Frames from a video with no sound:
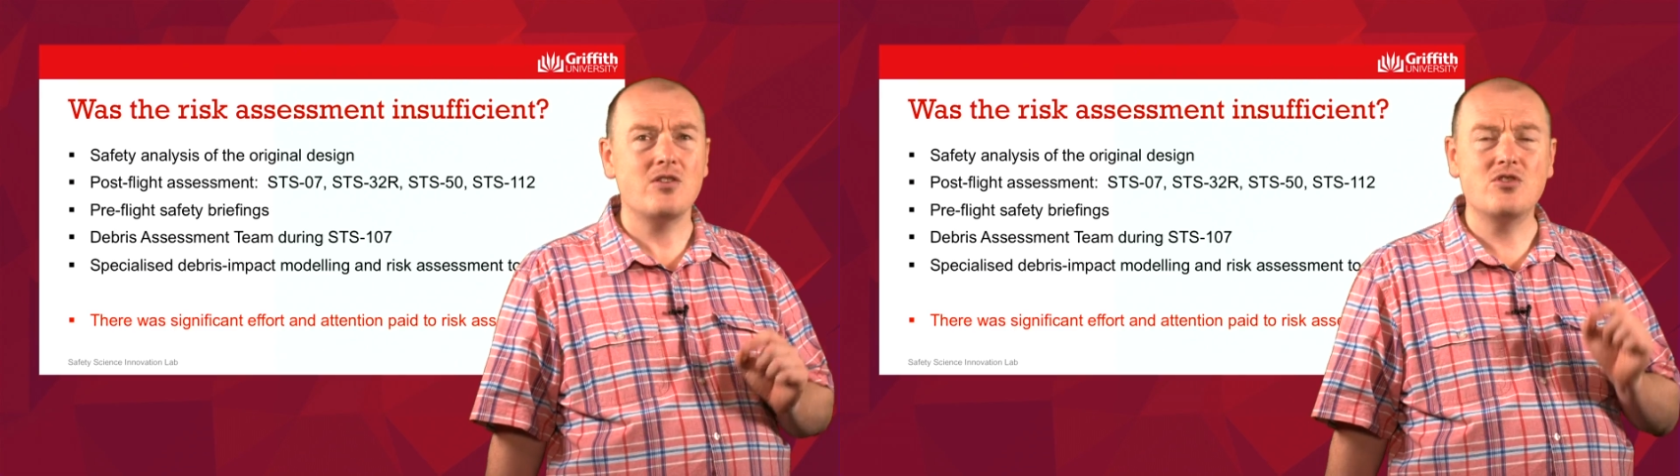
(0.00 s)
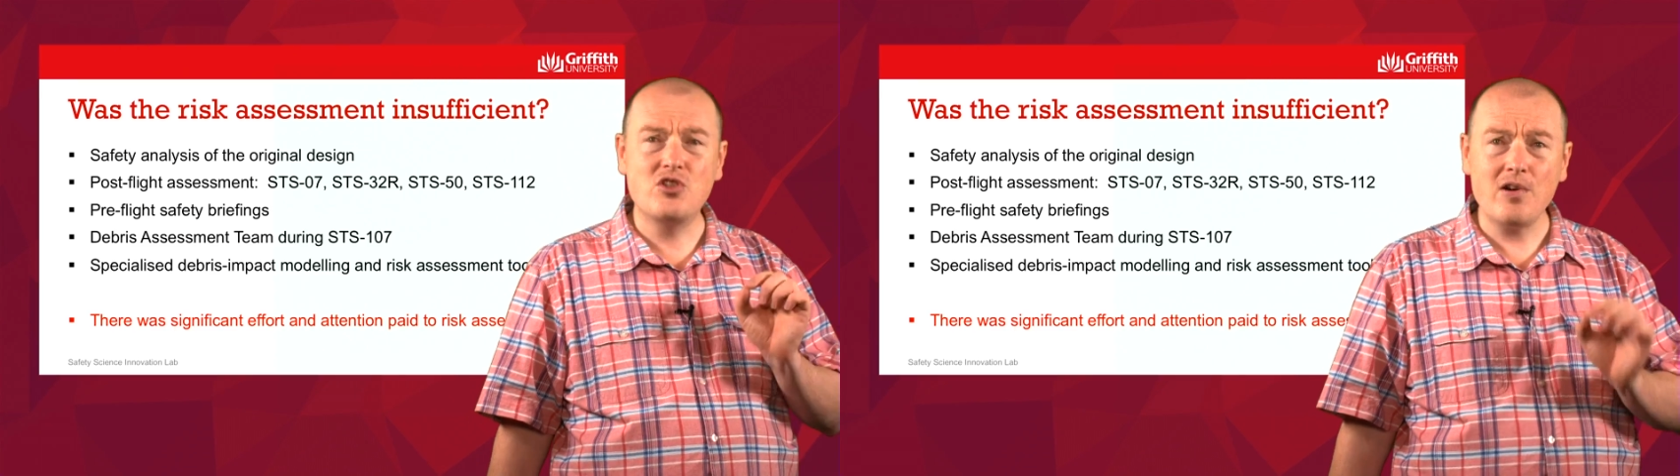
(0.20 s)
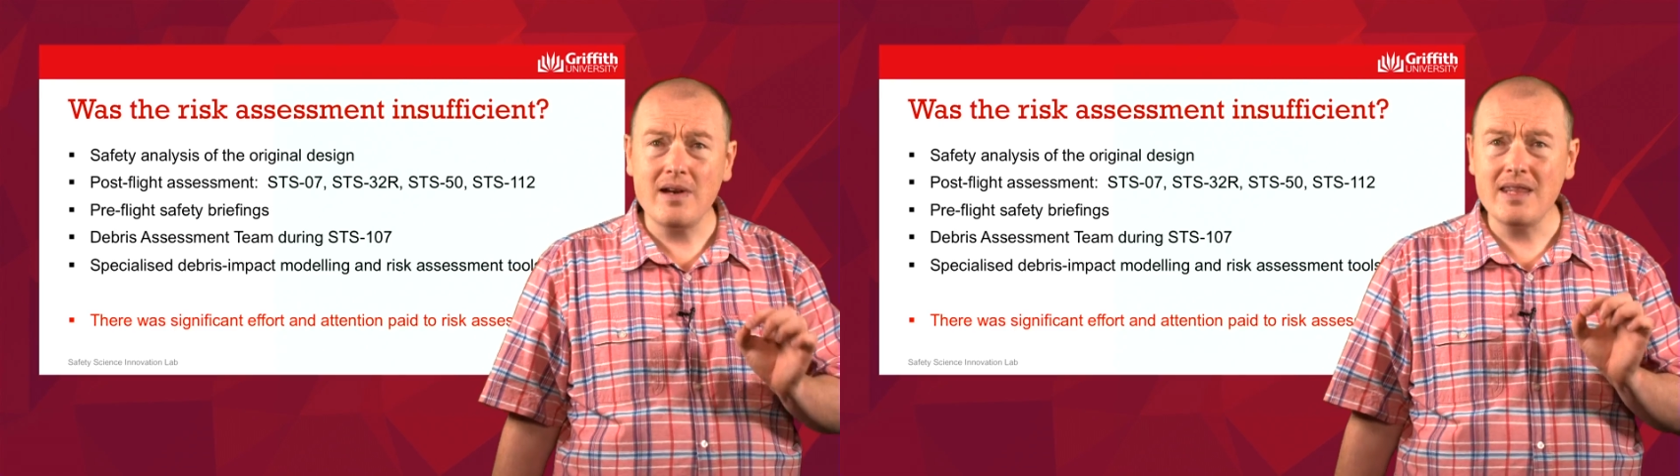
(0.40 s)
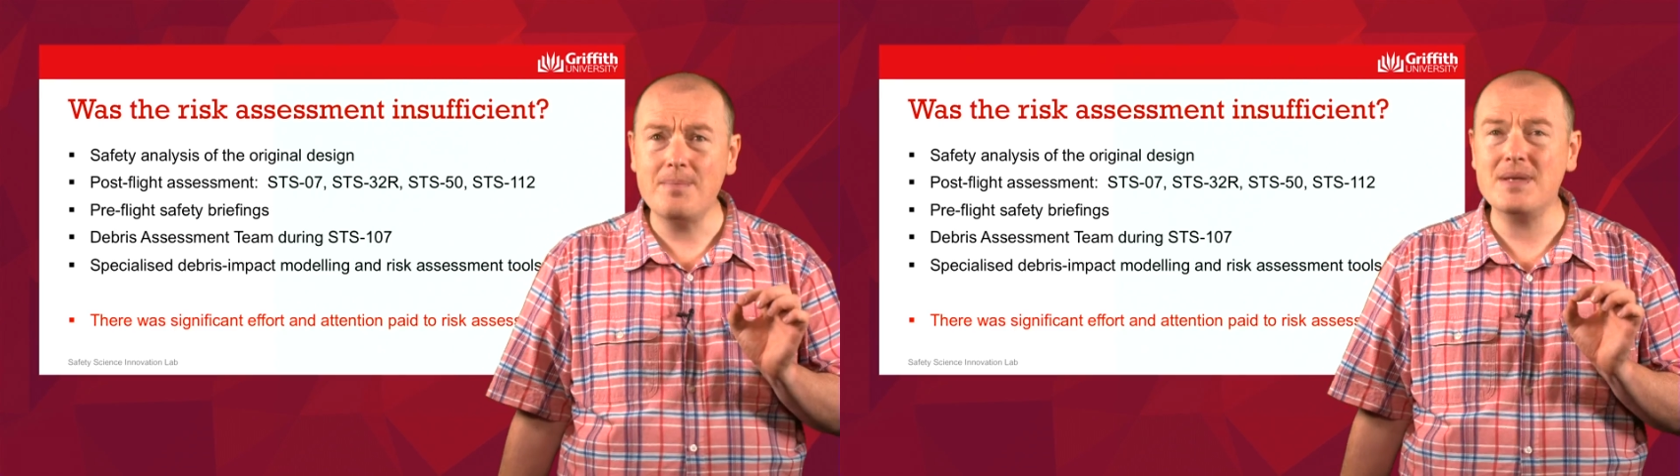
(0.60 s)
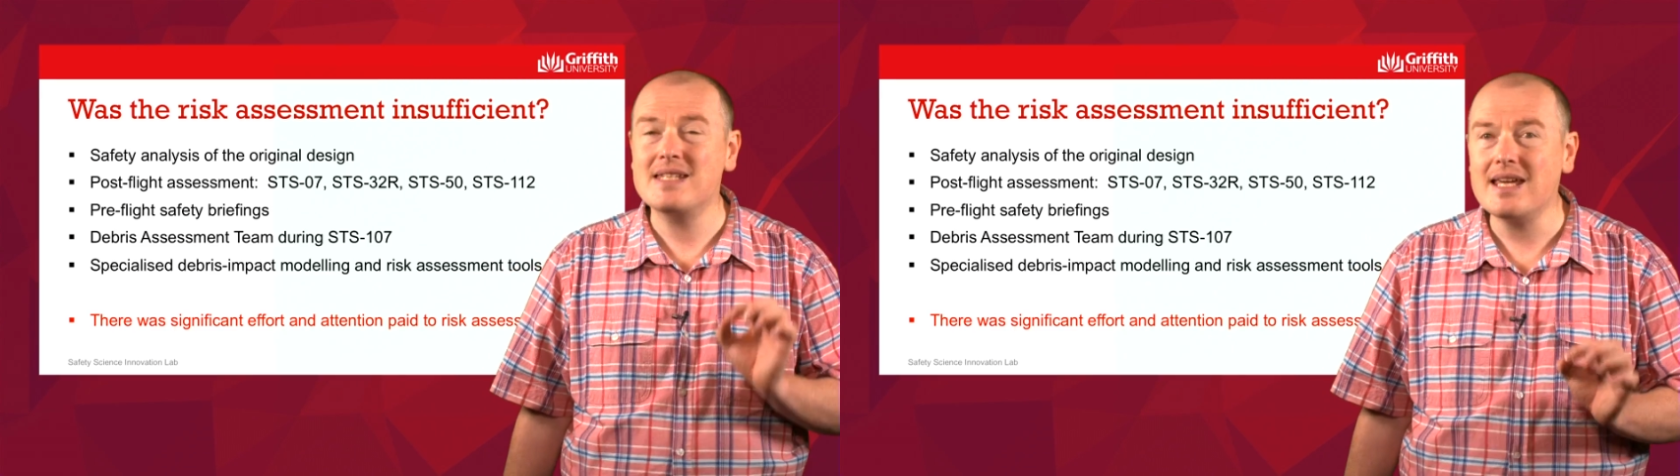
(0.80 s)
During the
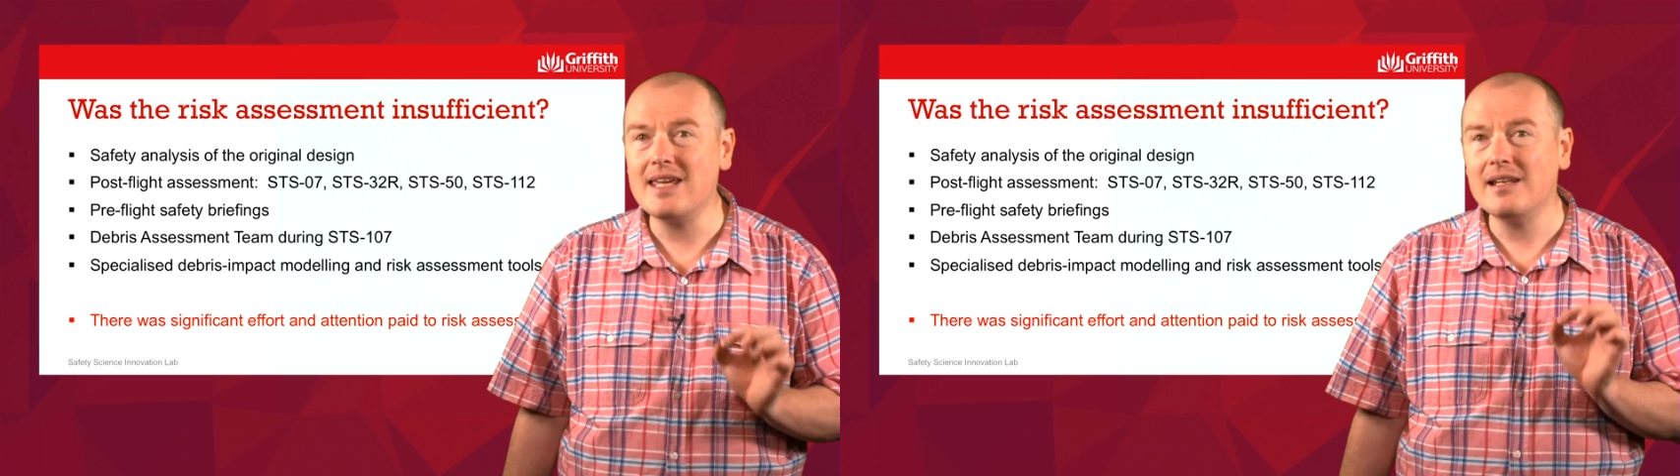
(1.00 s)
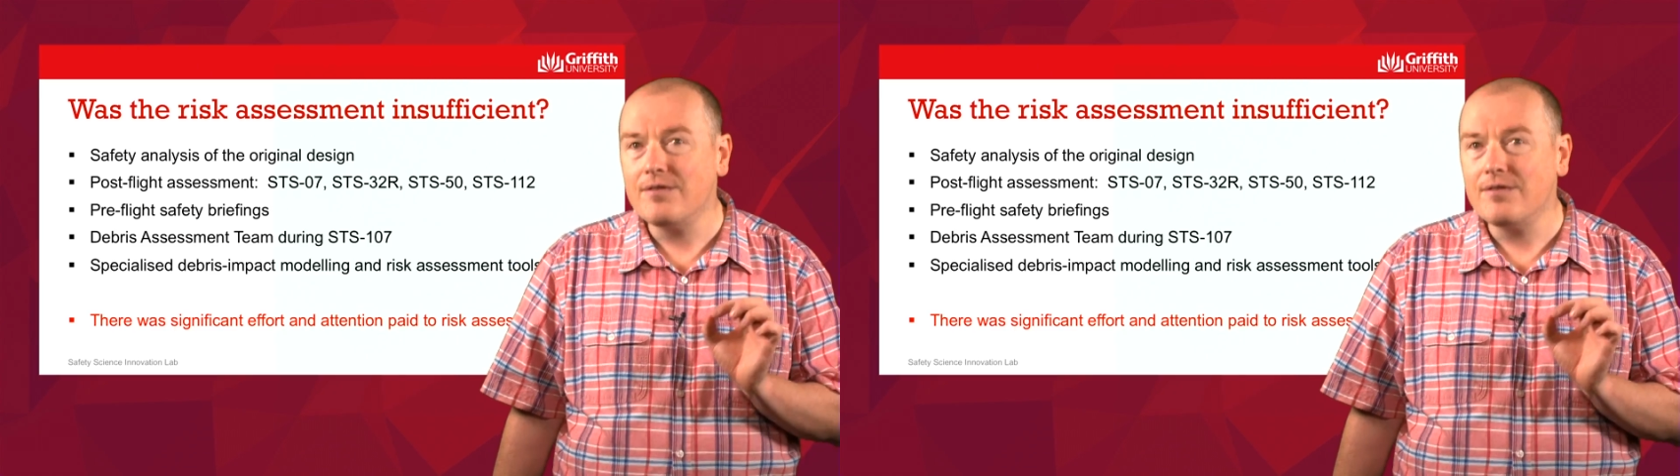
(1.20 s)
particular